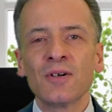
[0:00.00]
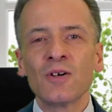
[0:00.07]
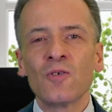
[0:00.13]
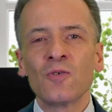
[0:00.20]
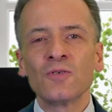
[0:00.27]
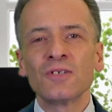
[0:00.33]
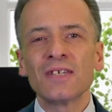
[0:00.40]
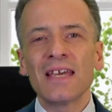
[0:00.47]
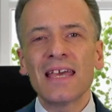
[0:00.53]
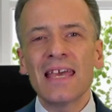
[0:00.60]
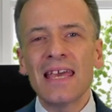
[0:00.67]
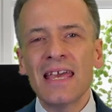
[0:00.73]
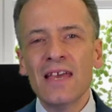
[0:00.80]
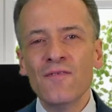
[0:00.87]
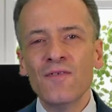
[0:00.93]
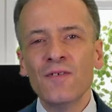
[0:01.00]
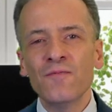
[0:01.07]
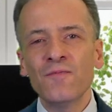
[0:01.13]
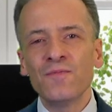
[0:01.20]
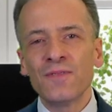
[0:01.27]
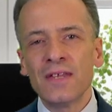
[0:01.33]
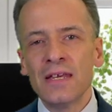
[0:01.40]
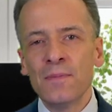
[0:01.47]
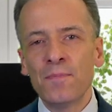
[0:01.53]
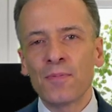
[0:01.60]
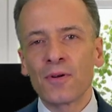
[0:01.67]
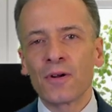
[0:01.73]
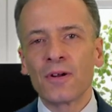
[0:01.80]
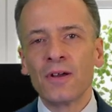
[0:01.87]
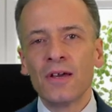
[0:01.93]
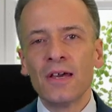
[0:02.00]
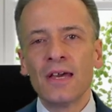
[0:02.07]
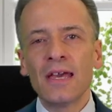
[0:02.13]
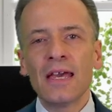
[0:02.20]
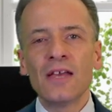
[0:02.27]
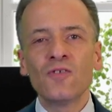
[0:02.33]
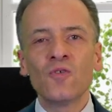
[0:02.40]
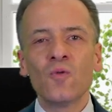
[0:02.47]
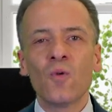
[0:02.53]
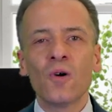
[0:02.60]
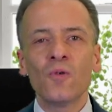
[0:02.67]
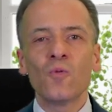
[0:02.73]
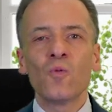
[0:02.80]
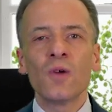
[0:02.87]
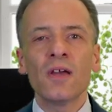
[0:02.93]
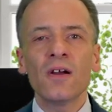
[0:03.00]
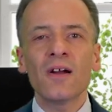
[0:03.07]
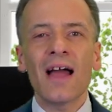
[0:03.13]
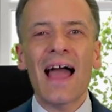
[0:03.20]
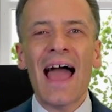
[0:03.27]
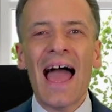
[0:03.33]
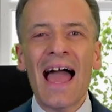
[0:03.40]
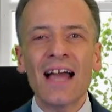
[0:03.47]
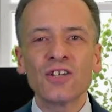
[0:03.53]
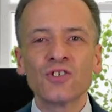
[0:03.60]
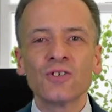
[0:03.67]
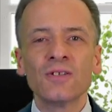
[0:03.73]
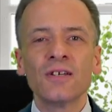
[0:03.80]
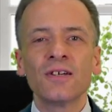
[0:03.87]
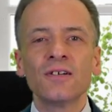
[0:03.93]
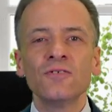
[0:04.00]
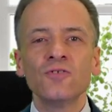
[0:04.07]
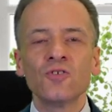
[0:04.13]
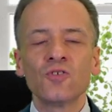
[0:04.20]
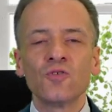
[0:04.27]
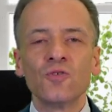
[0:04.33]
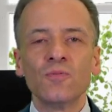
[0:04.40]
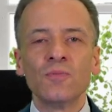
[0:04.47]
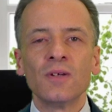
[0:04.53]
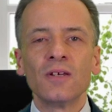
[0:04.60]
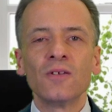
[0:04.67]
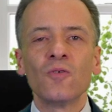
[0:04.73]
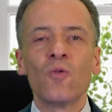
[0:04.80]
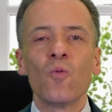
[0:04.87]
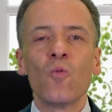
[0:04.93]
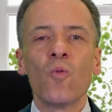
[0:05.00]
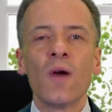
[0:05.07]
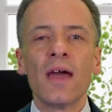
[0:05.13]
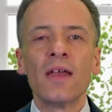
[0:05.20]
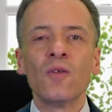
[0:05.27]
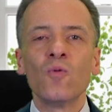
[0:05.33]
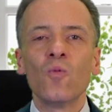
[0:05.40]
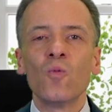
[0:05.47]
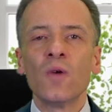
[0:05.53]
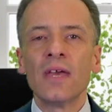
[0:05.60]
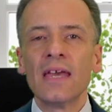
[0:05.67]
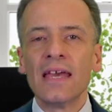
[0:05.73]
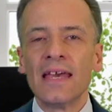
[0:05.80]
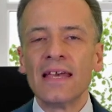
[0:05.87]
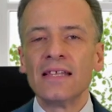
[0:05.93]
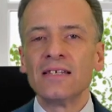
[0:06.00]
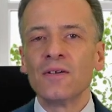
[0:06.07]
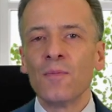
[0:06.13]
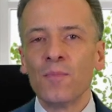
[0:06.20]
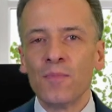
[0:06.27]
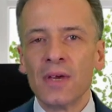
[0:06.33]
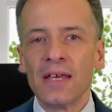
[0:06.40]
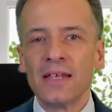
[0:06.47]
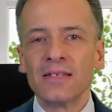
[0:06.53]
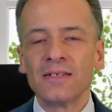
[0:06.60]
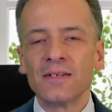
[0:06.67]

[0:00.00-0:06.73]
goes even deeper into what we are actually consuming when we eat meat.